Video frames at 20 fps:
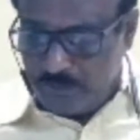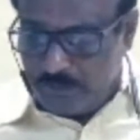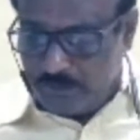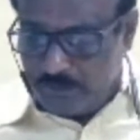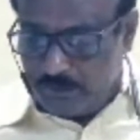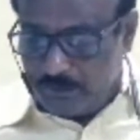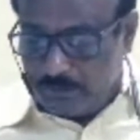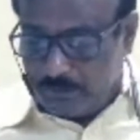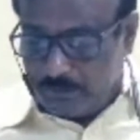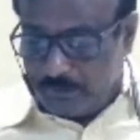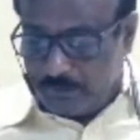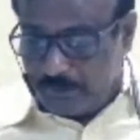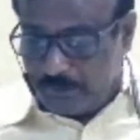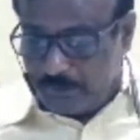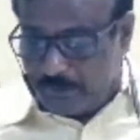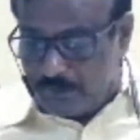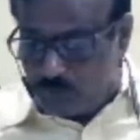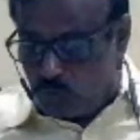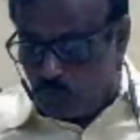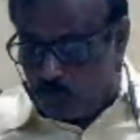against
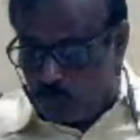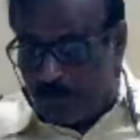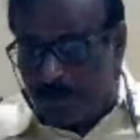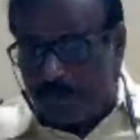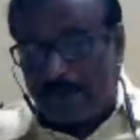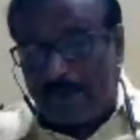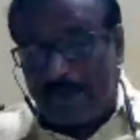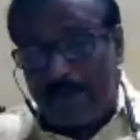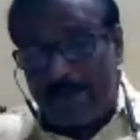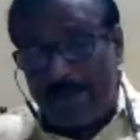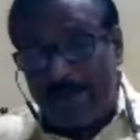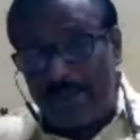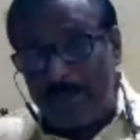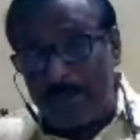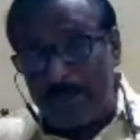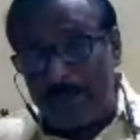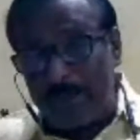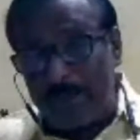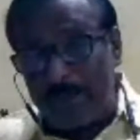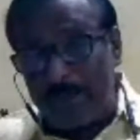whom a credible
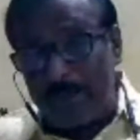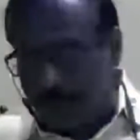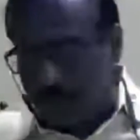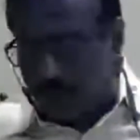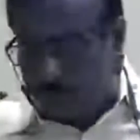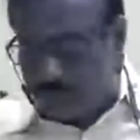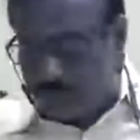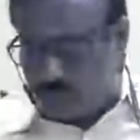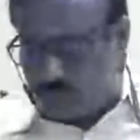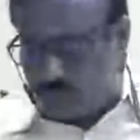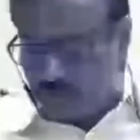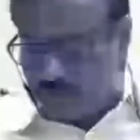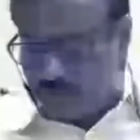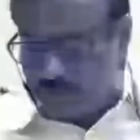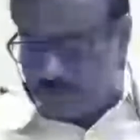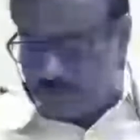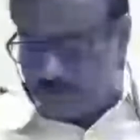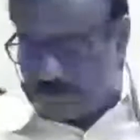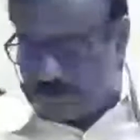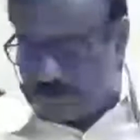information has been
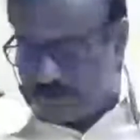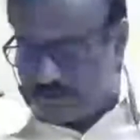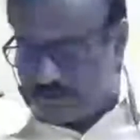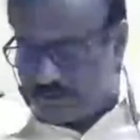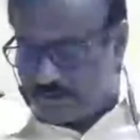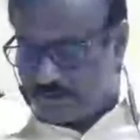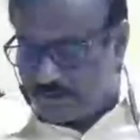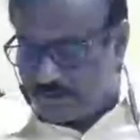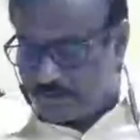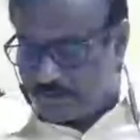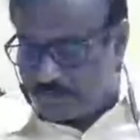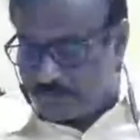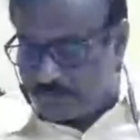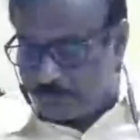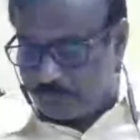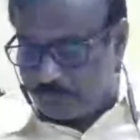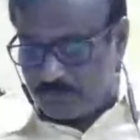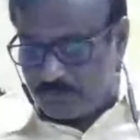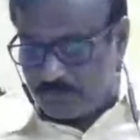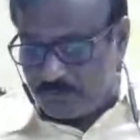received
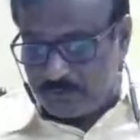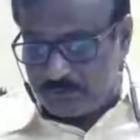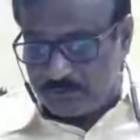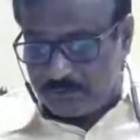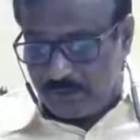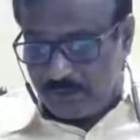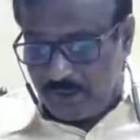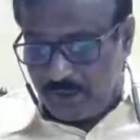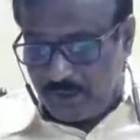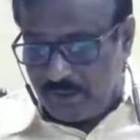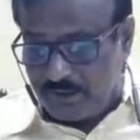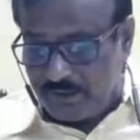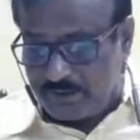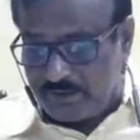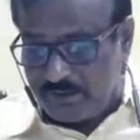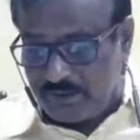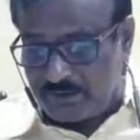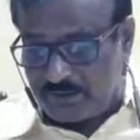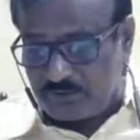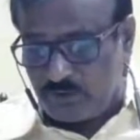that he has
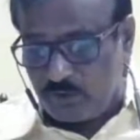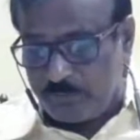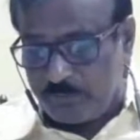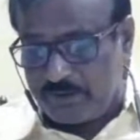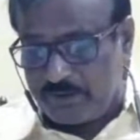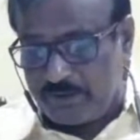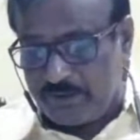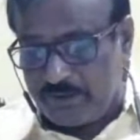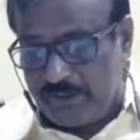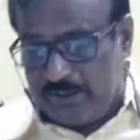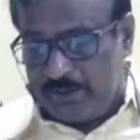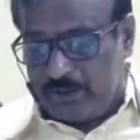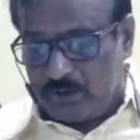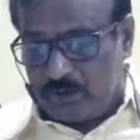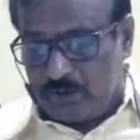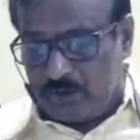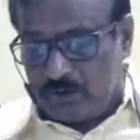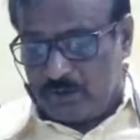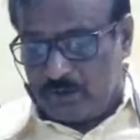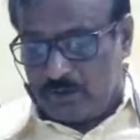committed
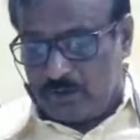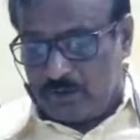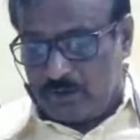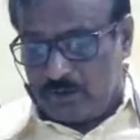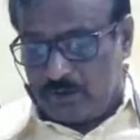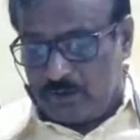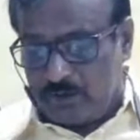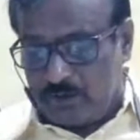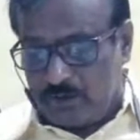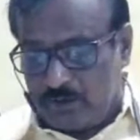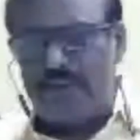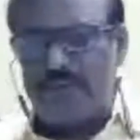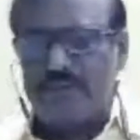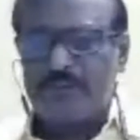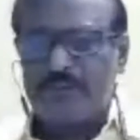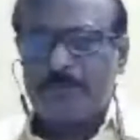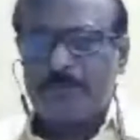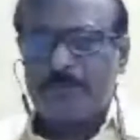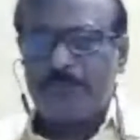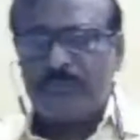cognizable offence,
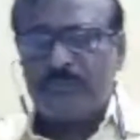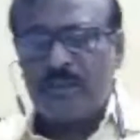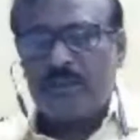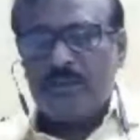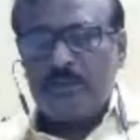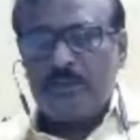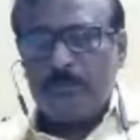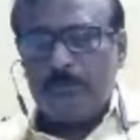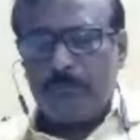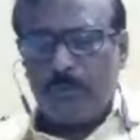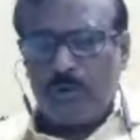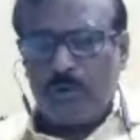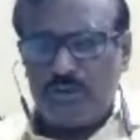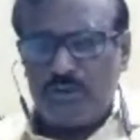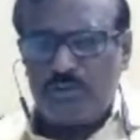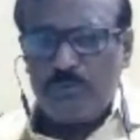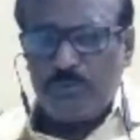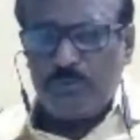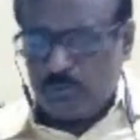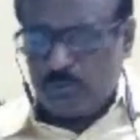punishable
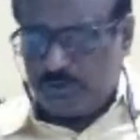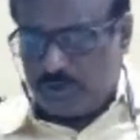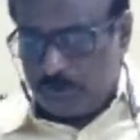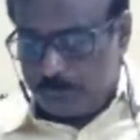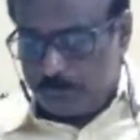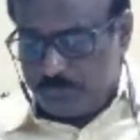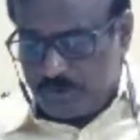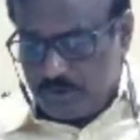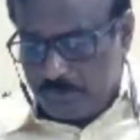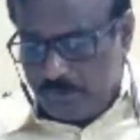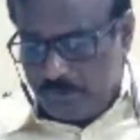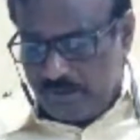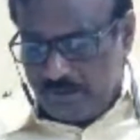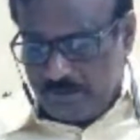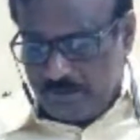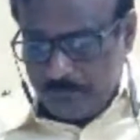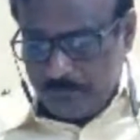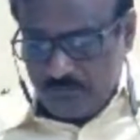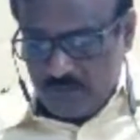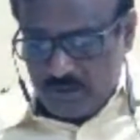with imprisonment,
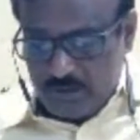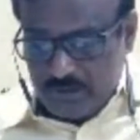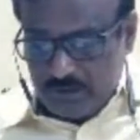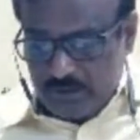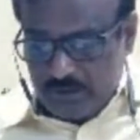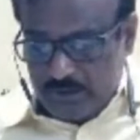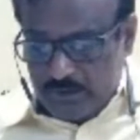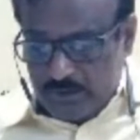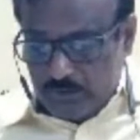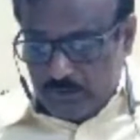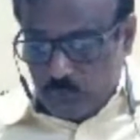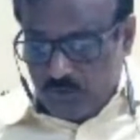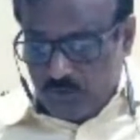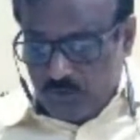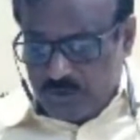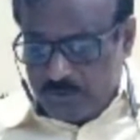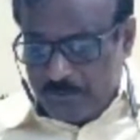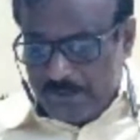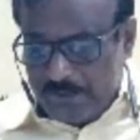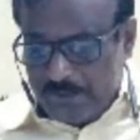which may
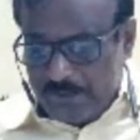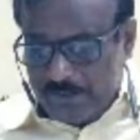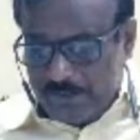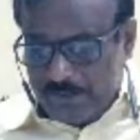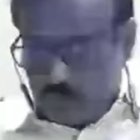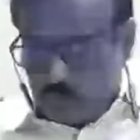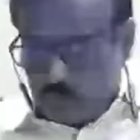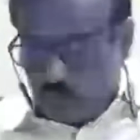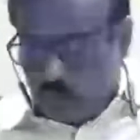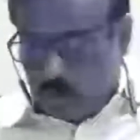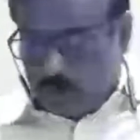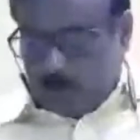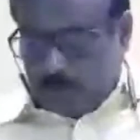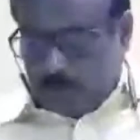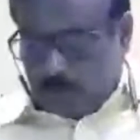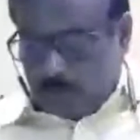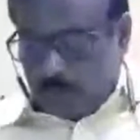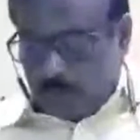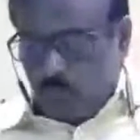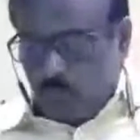extend to
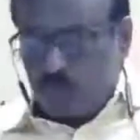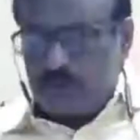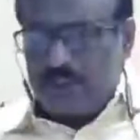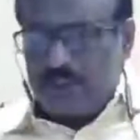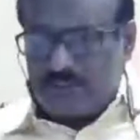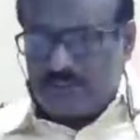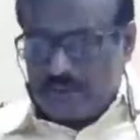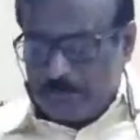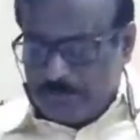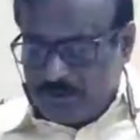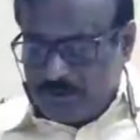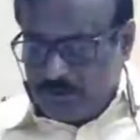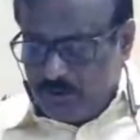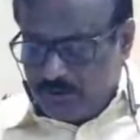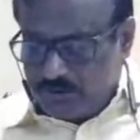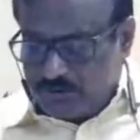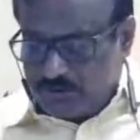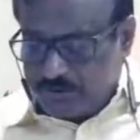more than 7 years,